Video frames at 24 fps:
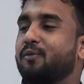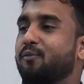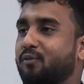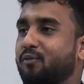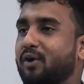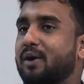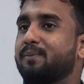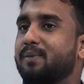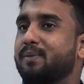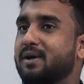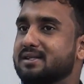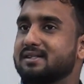from
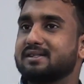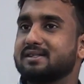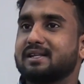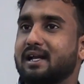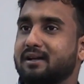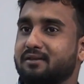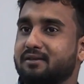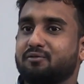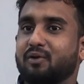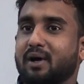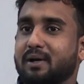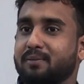one person
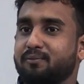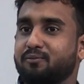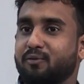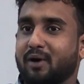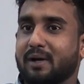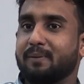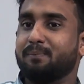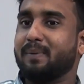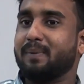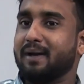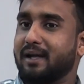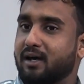that
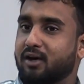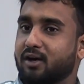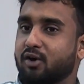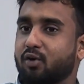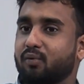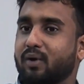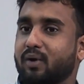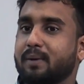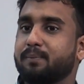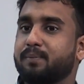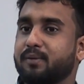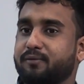one player or
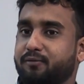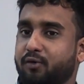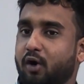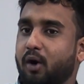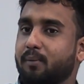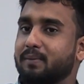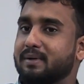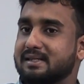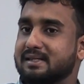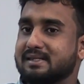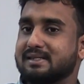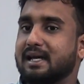one
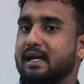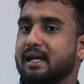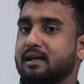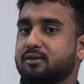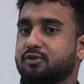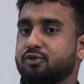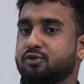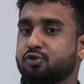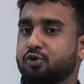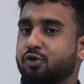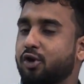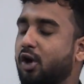performance that
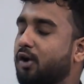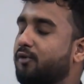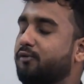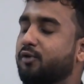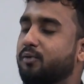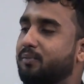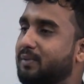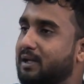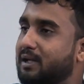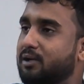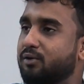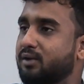stood out for
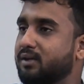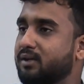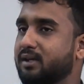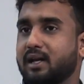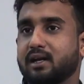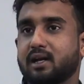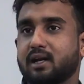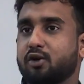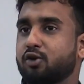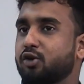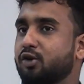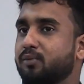me during the
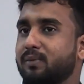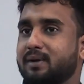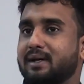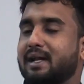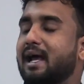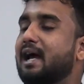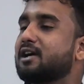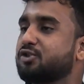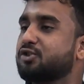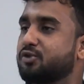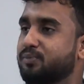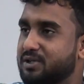entire tournament
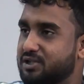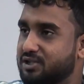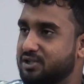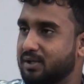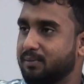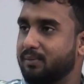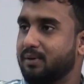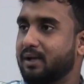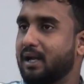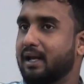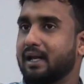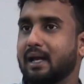has to be
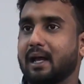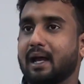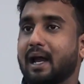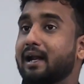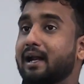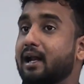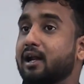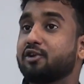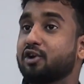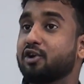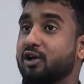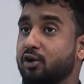Shami, and
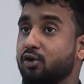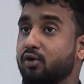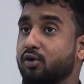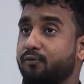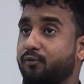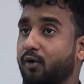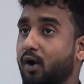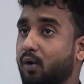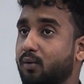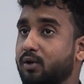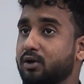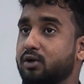I really look
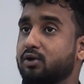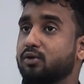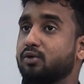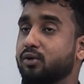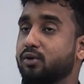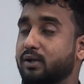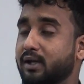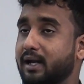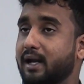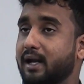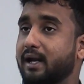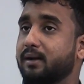forward to
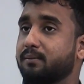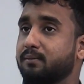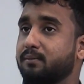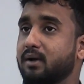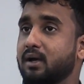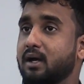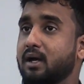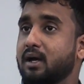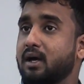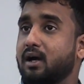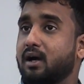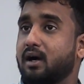looking at him
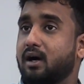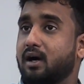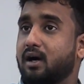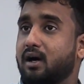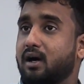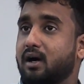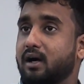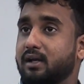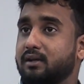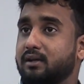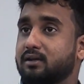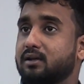
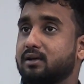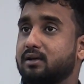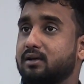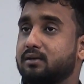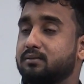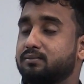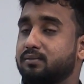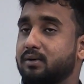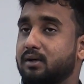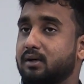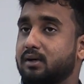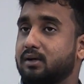in the
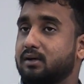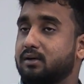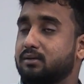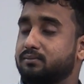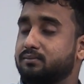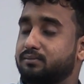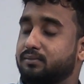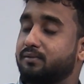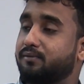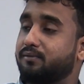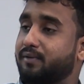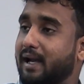
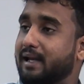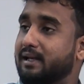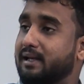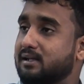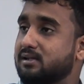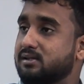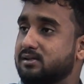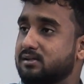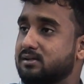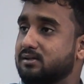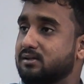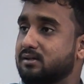
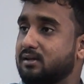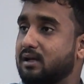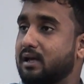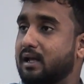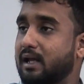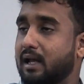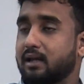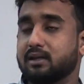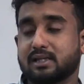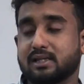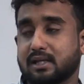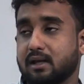finals
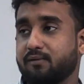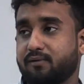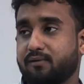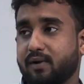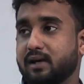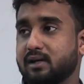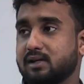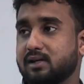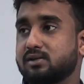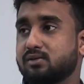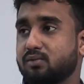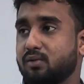and
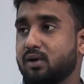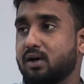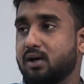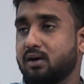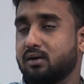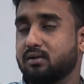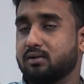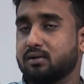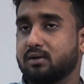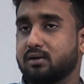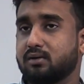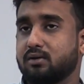semi-finals,
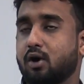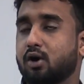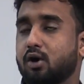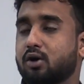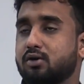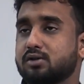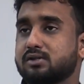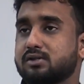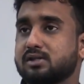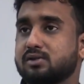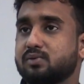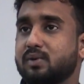the
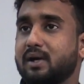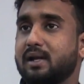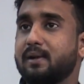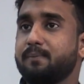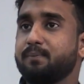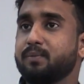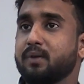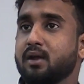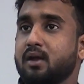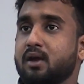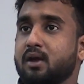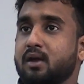knockouts as well,
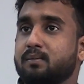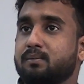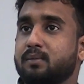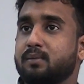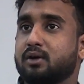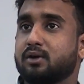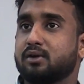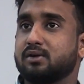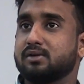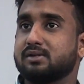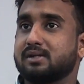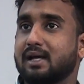
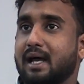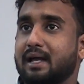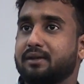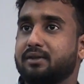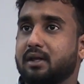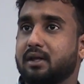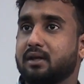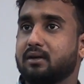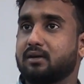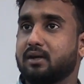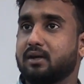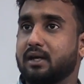because I
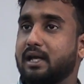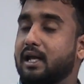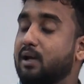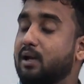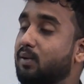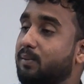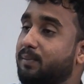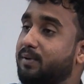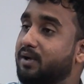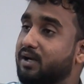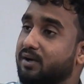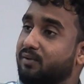think he
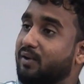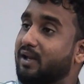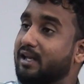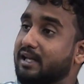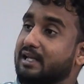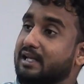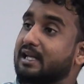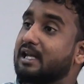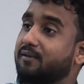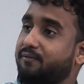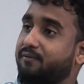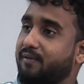will be a very
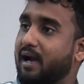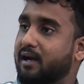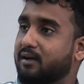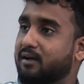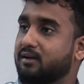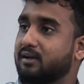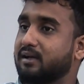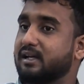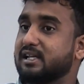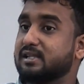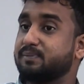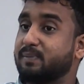key factor,
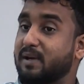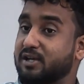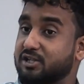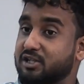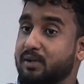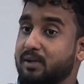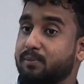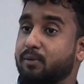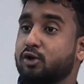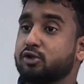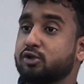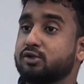and especially
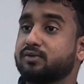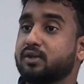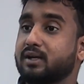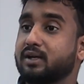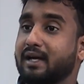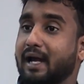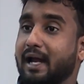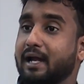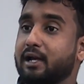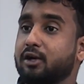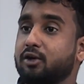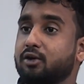because of the
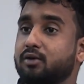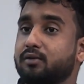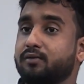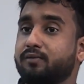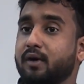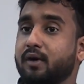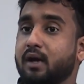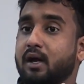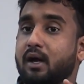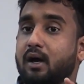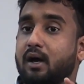kind of